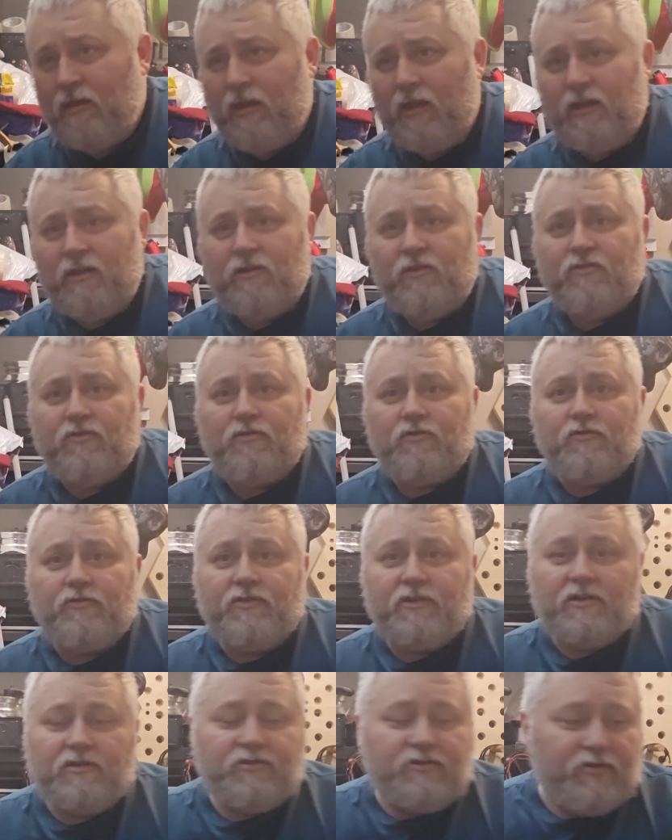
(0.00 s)
Another good
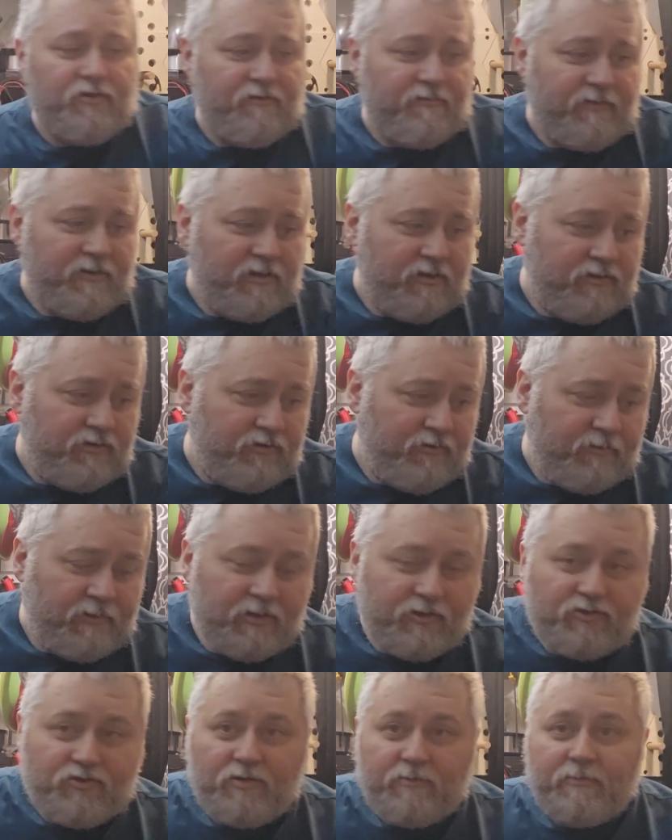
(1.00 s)
thing too, if you need to do
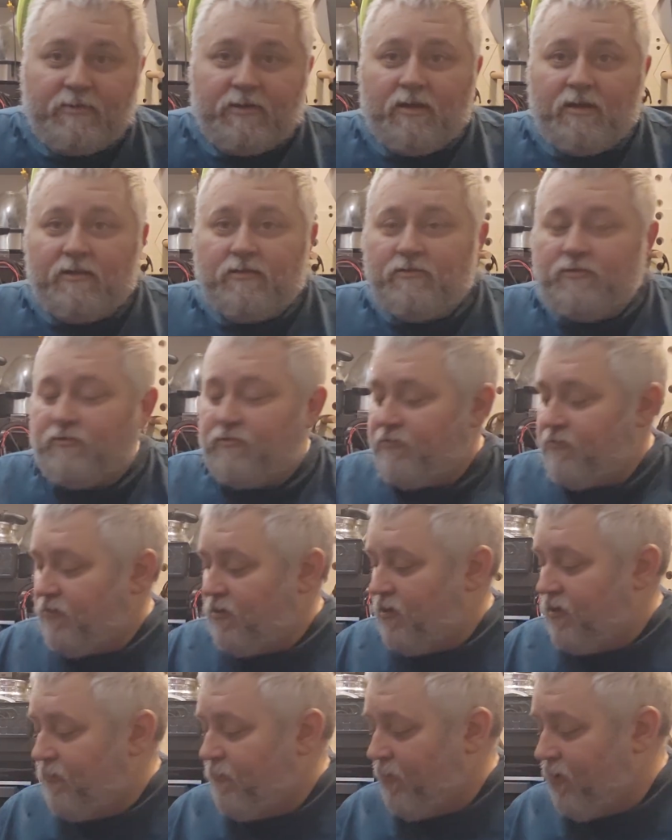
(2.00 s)
any trimming on your
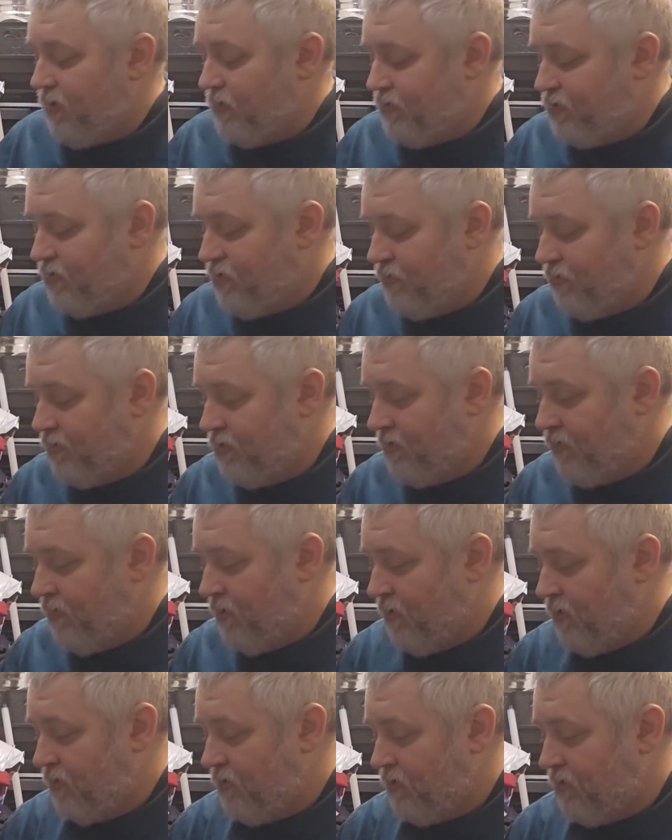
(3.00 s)
3D parts too as
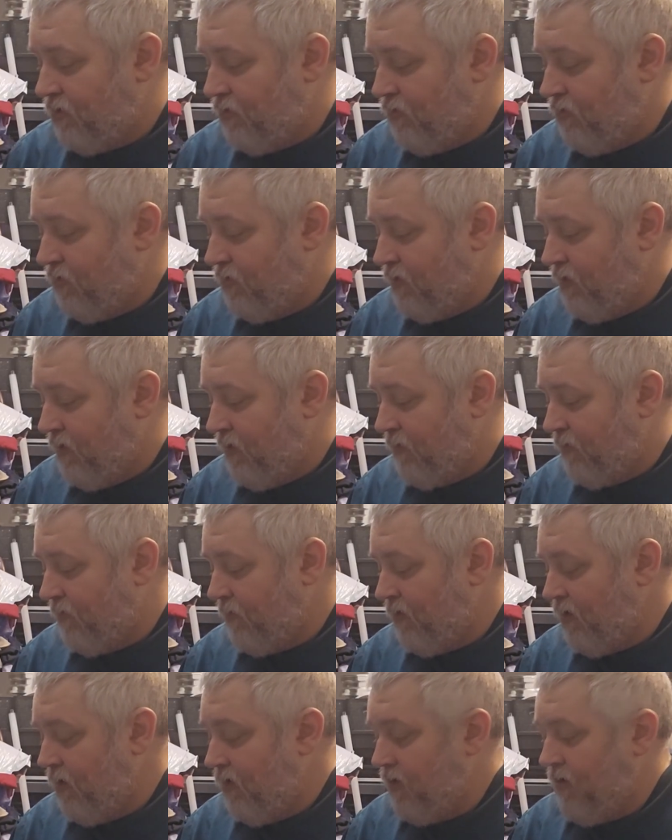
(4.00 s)
well, is a good
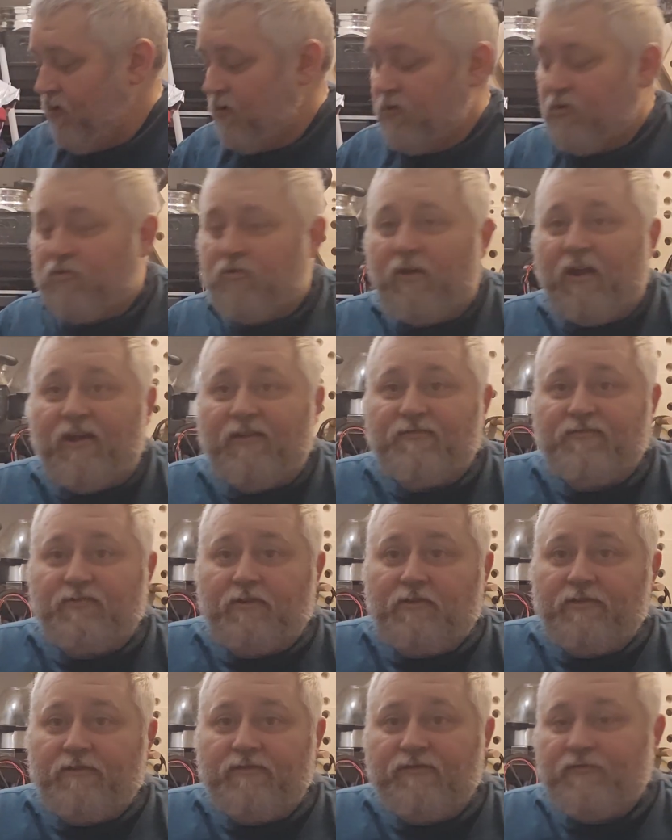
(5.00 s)
craft
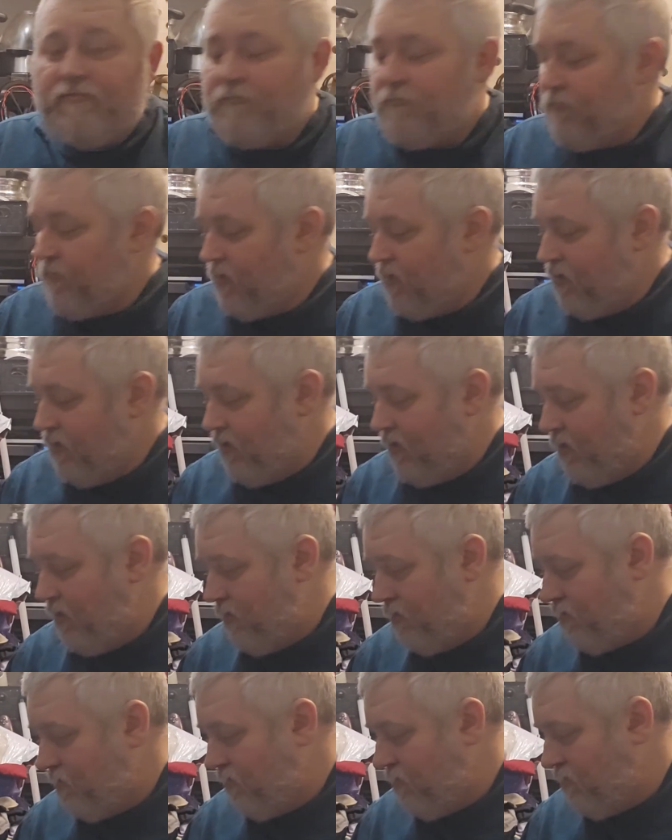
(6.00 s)
knife.
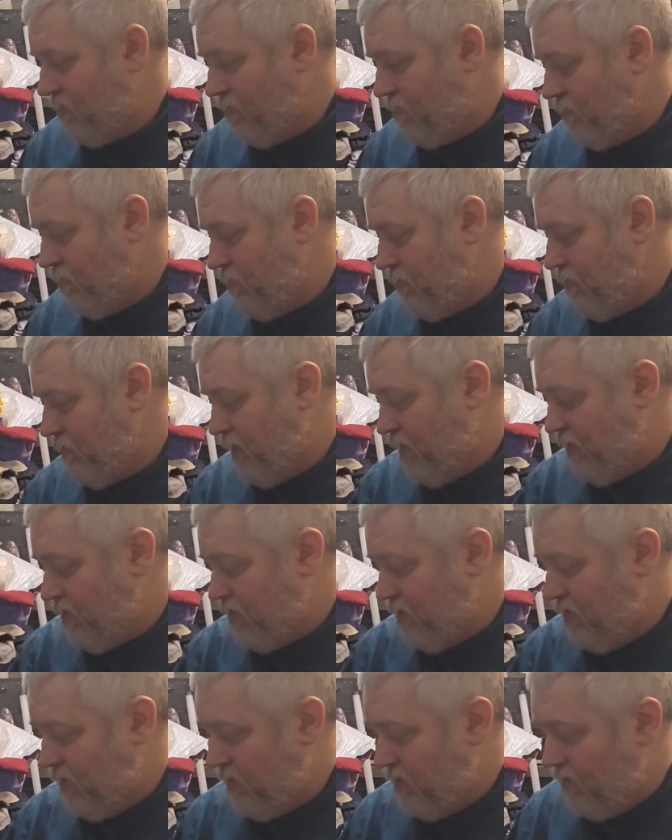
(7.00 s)
And it will
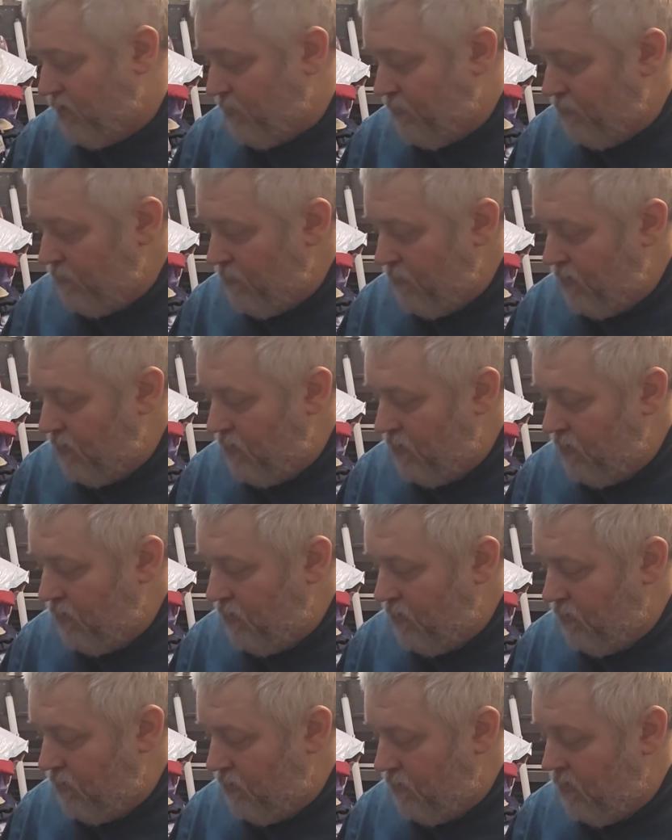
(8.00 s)
basically,
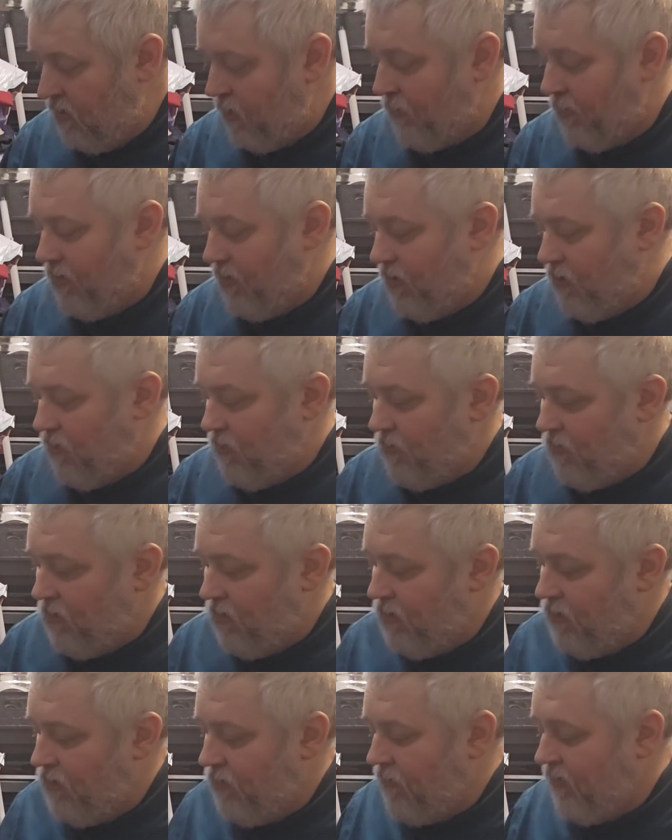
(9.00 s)
there we go,
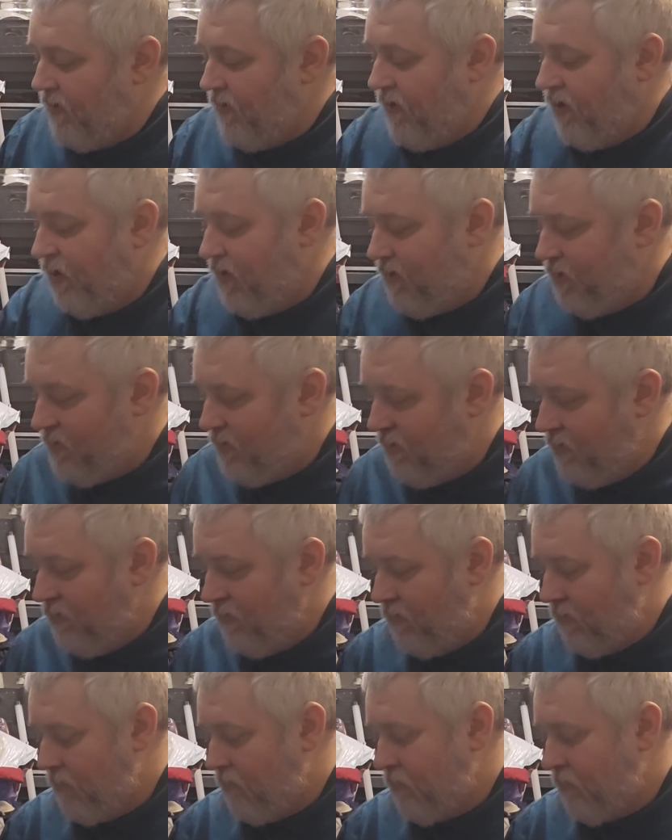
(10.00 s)
I knew I had it here,